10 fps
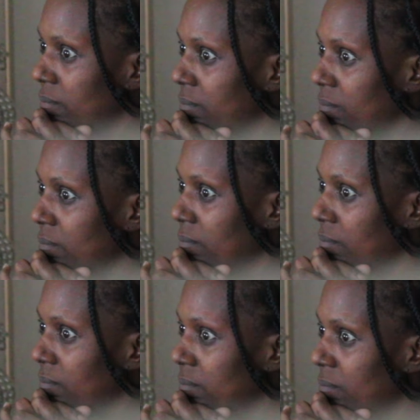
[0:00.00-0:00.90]

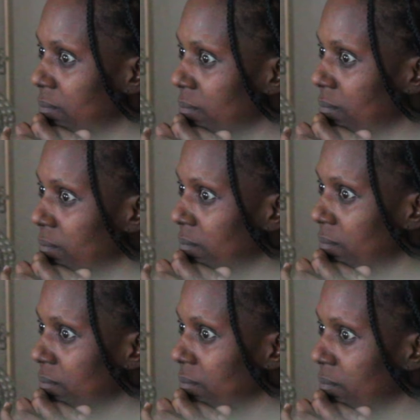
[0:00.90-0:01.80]

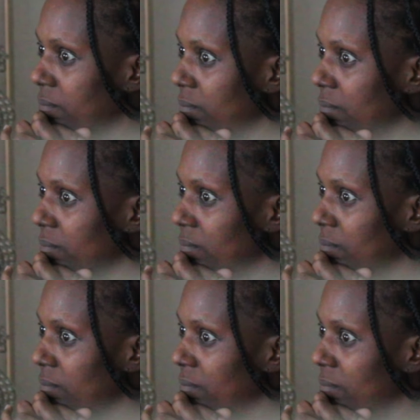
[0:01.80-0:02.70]

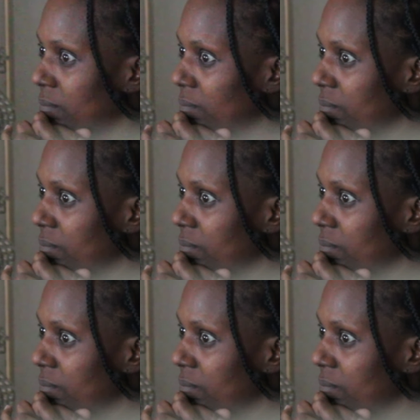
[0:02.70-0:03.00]
No one is speaking in this clip.